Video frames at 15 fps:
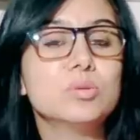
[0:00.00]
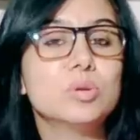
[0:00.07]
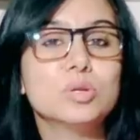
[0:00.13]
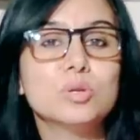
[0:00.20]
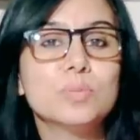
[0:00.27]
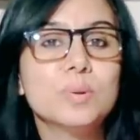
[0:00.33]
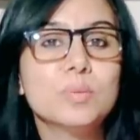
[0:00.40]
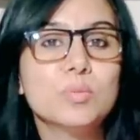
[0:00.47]

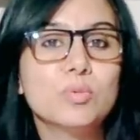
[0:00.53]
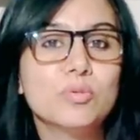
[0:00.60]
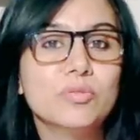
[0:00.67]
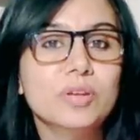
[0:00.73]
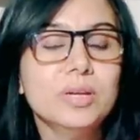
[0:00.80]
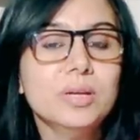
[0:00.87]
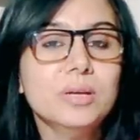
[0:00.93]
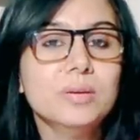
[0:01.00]
not to be
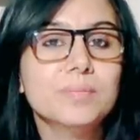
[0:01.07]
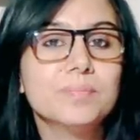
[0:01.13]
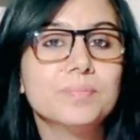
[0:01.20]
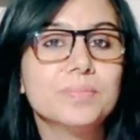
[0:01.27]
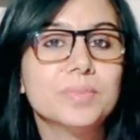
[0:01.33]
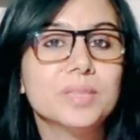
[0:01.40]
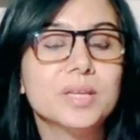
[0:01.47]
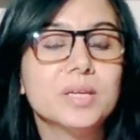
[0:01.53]
moving,
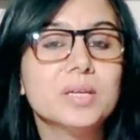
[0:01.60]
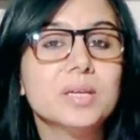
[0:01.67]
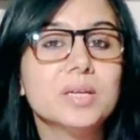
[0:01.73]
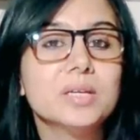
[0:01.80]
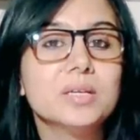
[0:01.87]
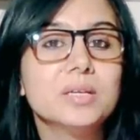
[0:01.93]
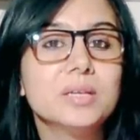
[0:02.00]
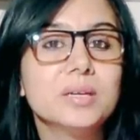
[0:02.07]
then
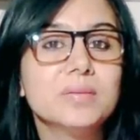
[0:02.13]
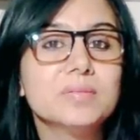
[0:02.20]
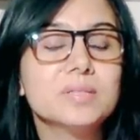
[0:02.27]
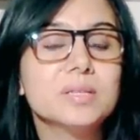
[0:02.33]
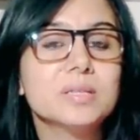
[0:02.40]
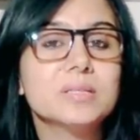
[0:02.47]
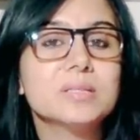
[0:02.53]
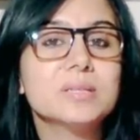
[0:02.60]
it gives
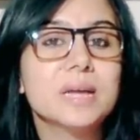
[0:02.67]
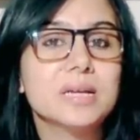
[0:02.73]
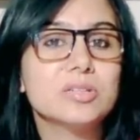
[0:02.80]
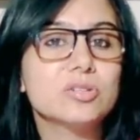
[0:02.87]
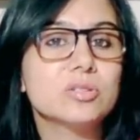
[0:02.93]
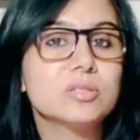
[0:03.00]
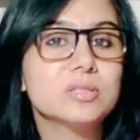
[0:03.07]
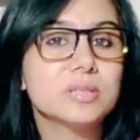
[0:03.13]
its
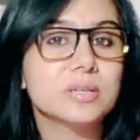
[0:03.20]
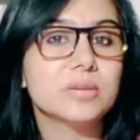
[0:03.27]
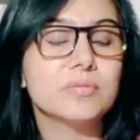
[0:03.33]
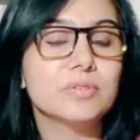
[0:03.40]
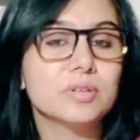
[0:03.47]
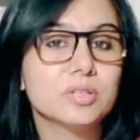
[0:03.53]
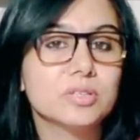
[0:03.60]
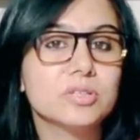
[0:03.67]
natural
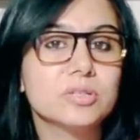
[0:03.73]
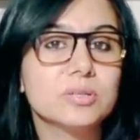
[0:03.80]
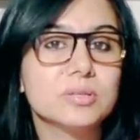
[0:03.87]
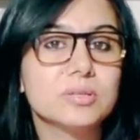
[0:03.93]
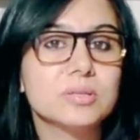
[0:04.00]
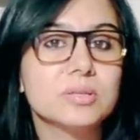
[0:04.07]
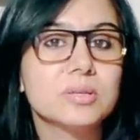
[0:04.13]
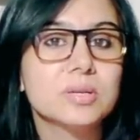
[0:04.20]

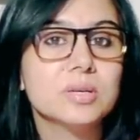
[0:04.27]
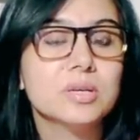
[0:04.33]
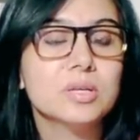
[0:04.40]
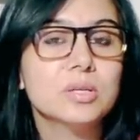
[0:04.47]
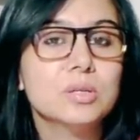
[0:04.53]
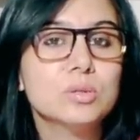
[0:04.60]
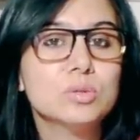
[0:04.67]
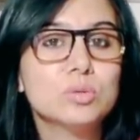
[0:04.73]
significations.
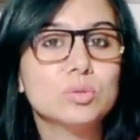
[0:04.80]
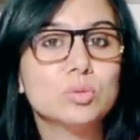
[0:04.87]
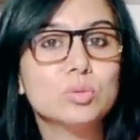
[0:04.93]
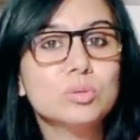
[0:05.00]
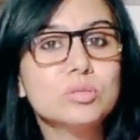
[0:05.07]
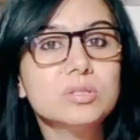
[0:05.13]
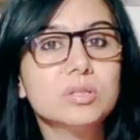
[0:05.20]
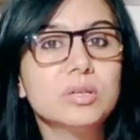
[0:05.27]
So
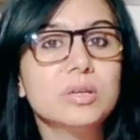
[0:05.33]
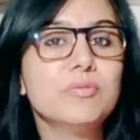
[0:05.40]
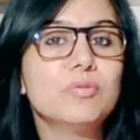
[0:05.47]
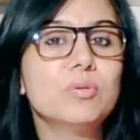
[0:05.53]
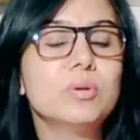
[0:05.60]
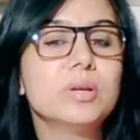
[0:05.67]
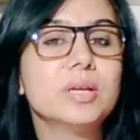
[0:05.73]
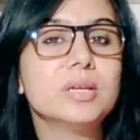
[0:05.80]
those
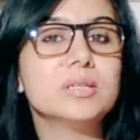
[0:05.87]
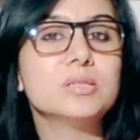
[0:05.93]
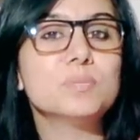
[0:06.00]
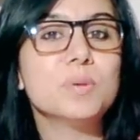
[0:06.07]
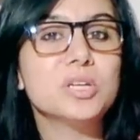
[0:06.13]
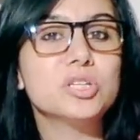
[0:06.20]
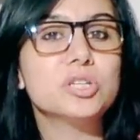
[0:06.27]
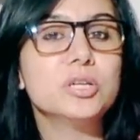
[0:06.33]
3-4 days
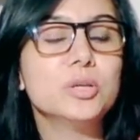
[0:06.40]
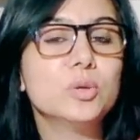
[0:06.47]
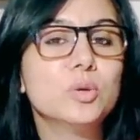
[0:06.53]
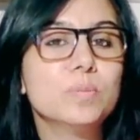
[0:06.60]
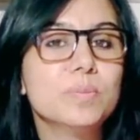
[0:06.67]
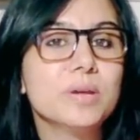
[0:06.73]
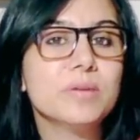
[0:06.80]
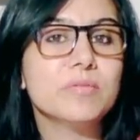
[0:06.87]
especially
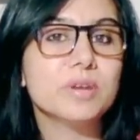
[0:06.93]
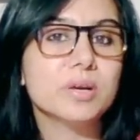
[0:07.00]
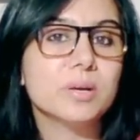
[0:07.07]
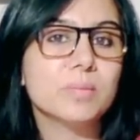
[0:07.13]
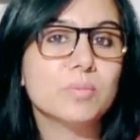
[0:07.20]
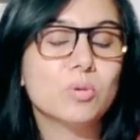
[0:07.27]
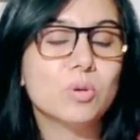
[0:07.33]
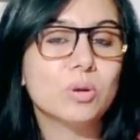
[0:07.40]
could be a
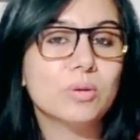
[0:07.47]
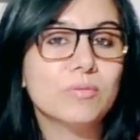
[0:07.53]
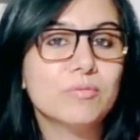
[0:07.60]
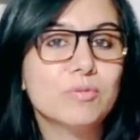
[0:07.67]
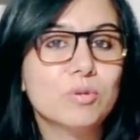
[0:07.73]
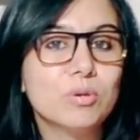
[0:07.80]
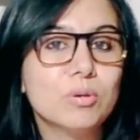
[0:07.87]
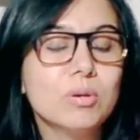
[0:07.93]
wake-up call
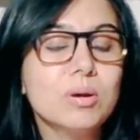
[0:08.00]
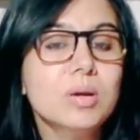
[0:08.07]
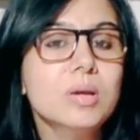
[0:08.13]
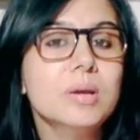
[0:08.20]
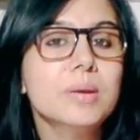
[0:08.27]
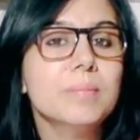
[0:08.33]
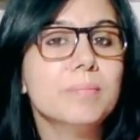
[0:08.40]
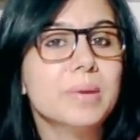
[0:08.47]
for
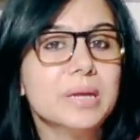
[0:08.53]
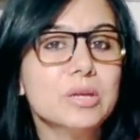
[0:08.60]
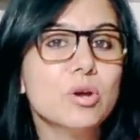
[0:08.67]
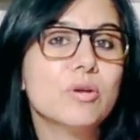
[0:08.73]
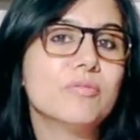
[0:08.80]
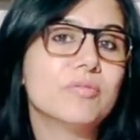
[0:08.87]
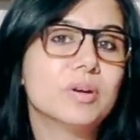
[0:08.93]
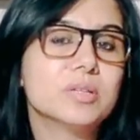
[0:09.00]
many
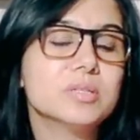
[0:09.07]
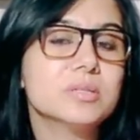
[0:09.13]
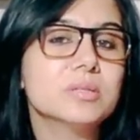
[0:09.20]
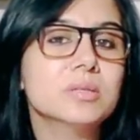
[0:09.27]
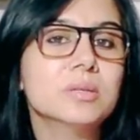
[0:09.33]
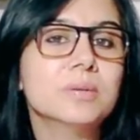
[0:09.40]
of us